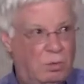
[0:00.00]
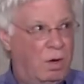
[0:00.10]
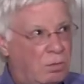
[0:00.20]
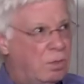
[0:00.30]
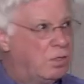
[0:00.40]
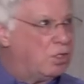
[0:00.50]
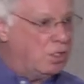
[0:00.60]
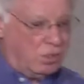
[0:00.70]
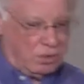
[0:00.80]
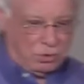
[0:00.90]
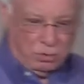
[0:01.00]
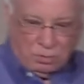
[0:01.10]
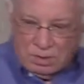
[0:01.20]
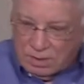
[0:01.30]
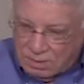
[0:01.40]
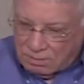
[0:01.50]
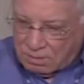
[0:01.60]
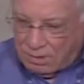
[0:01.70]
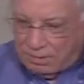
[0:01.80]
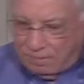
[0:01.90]
What would Jesus do?
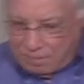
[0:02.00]
Right.